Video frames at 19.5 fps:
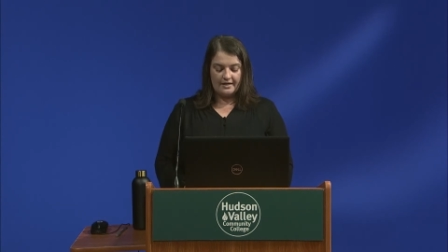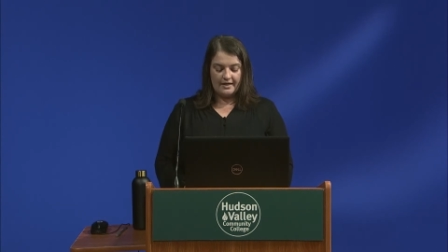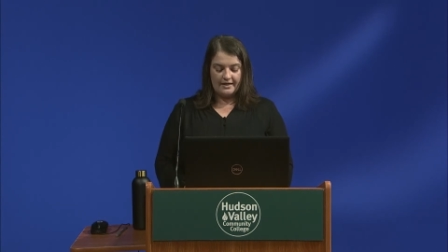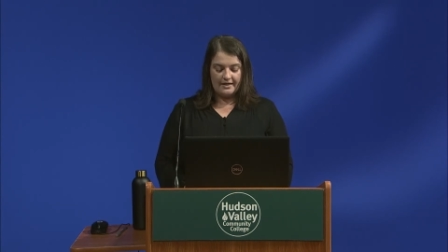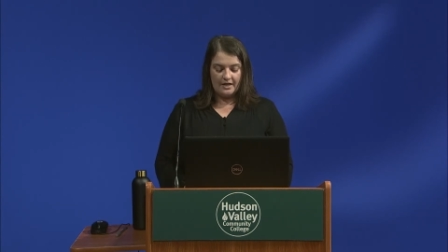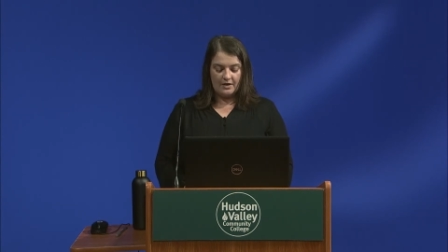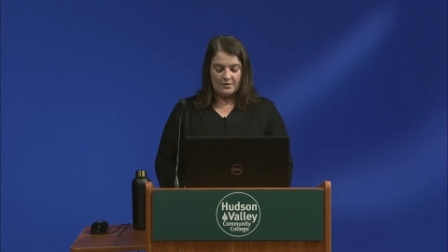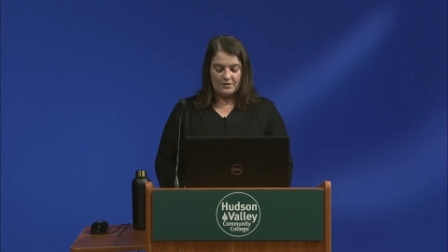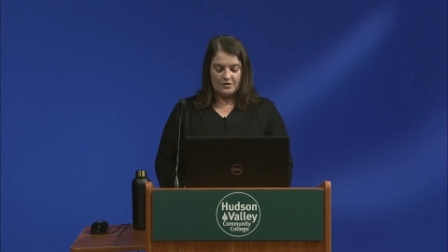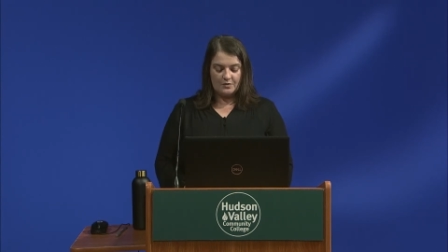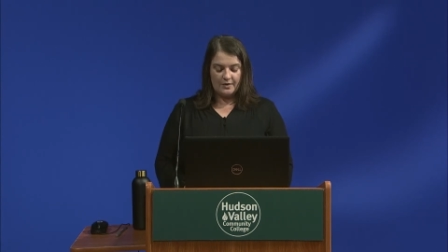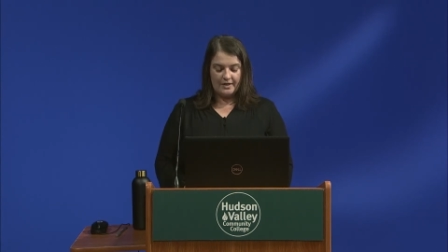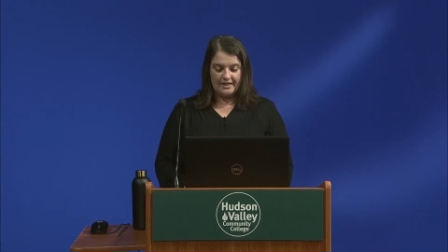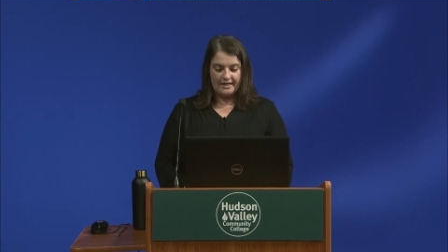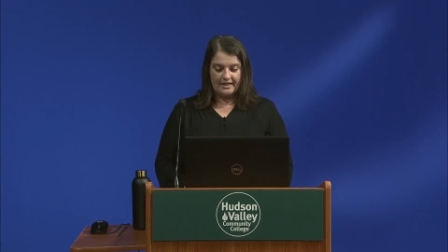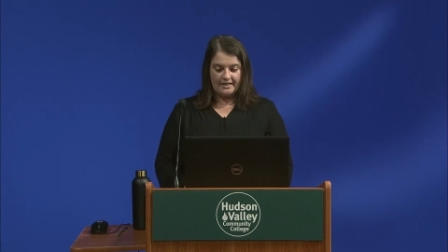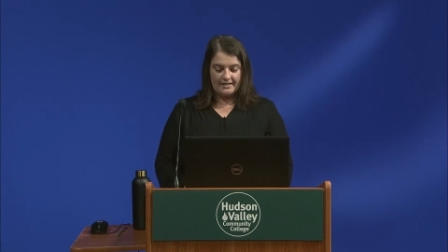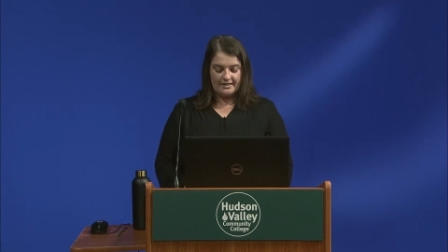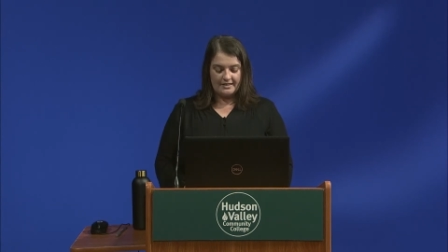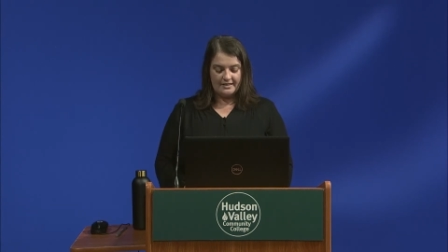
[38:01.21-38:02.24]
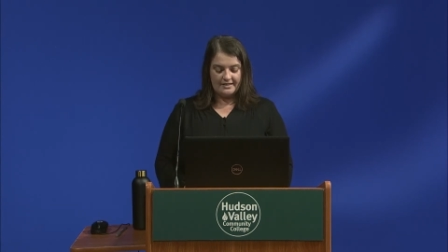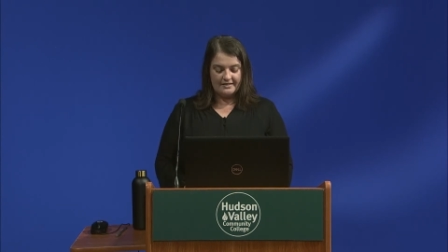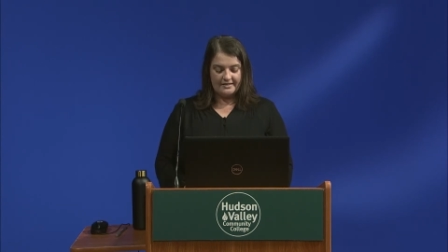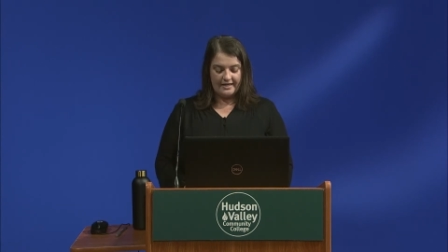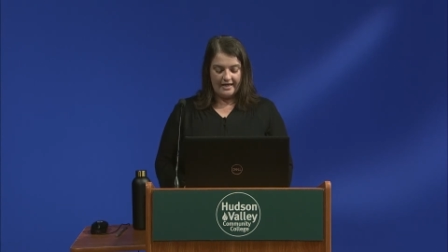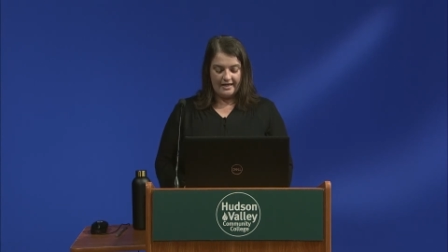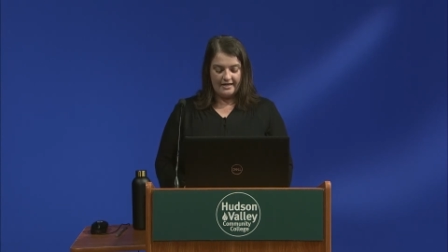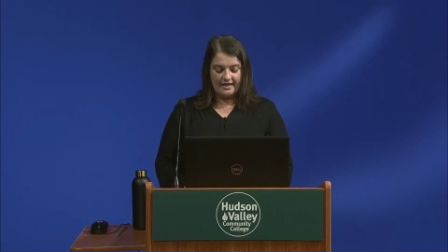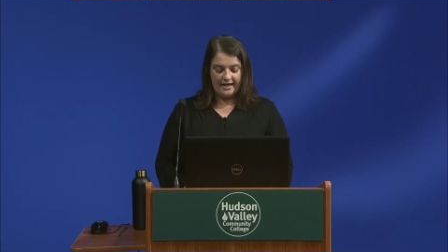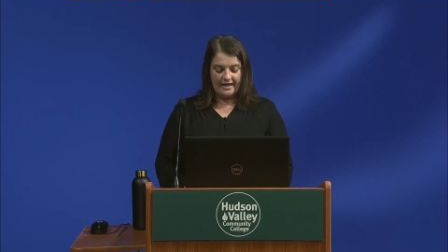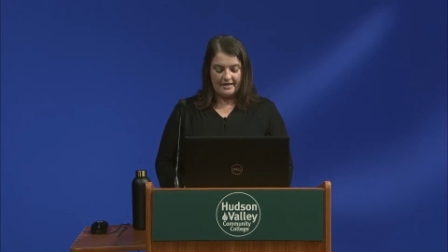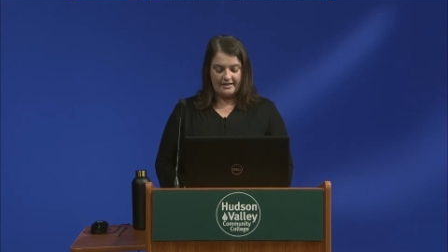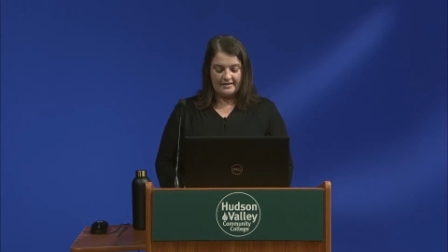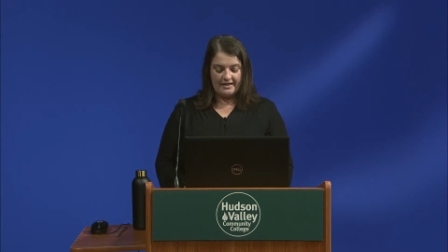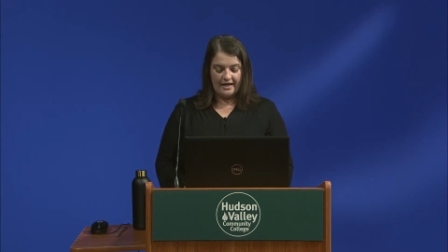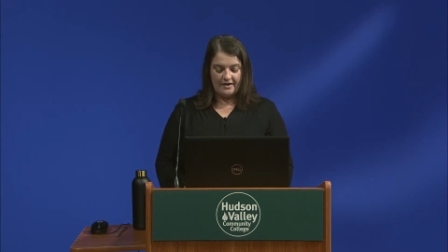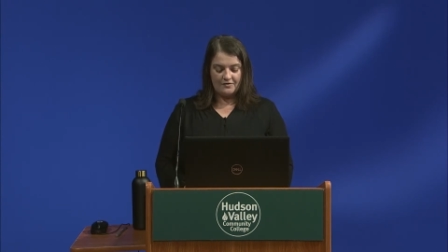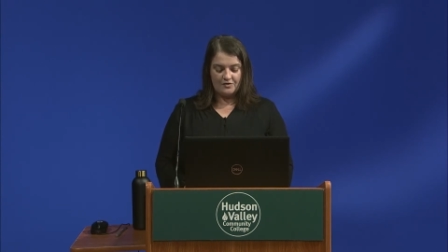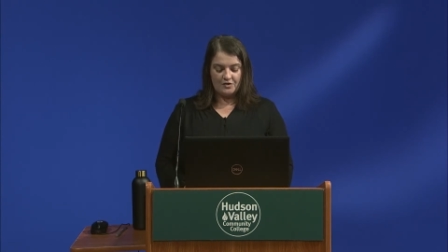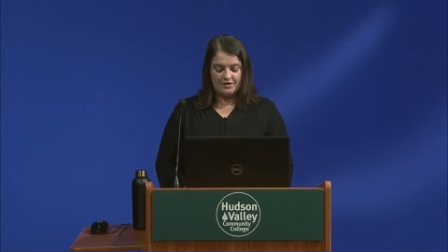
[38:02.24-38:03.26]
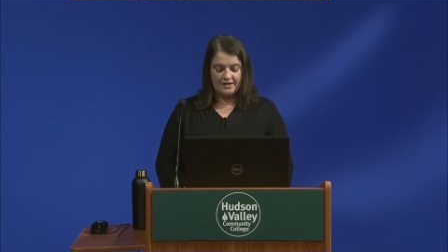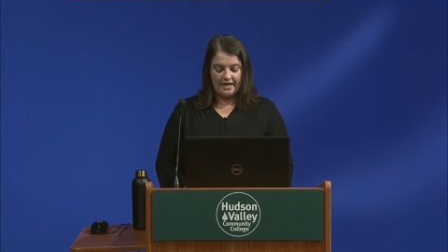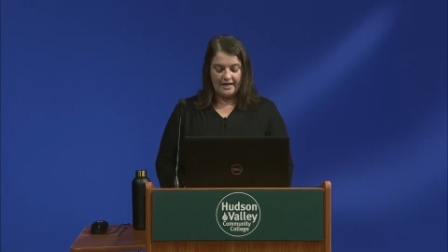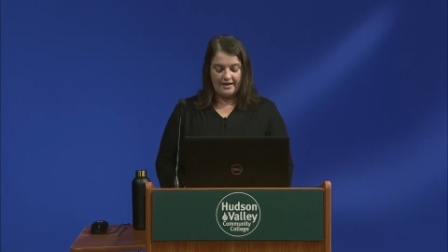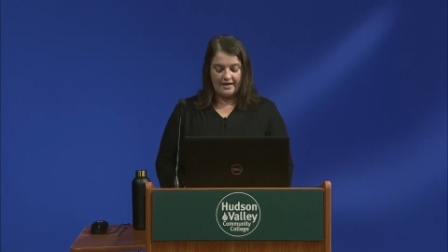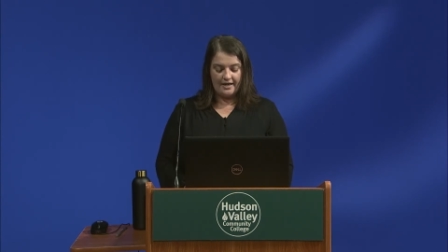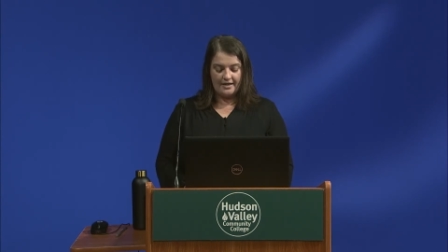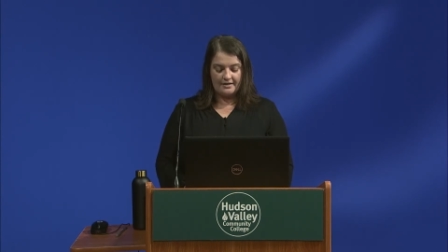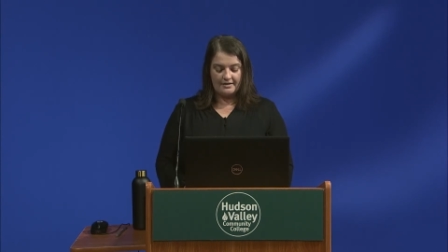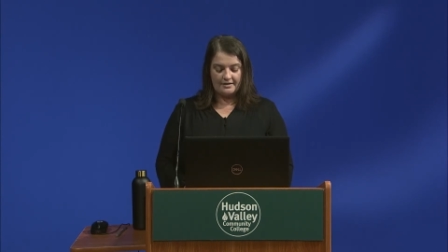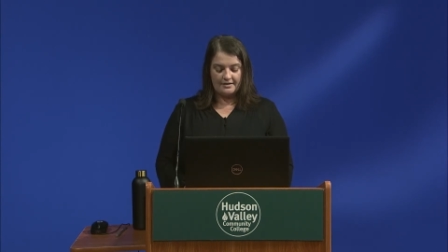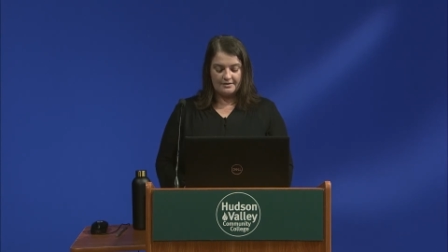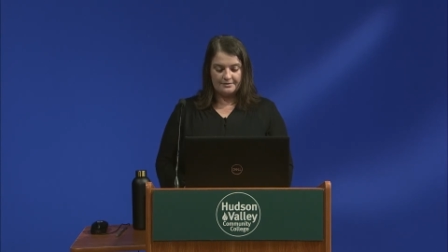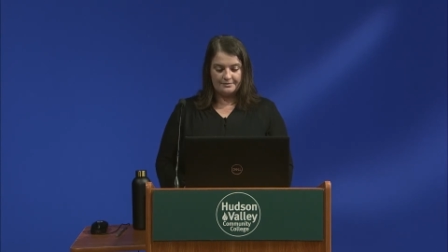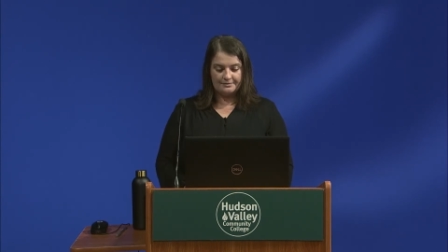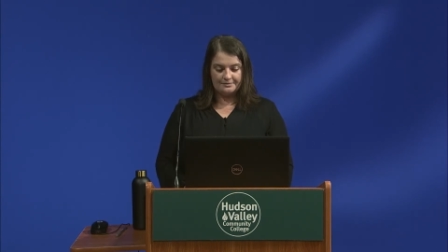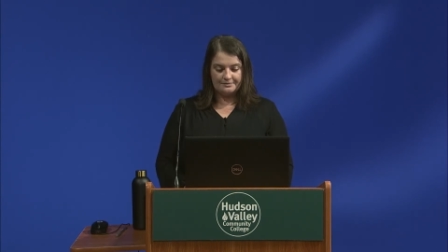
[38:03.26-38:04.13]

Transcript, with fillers: and I was running into dead end after dead end.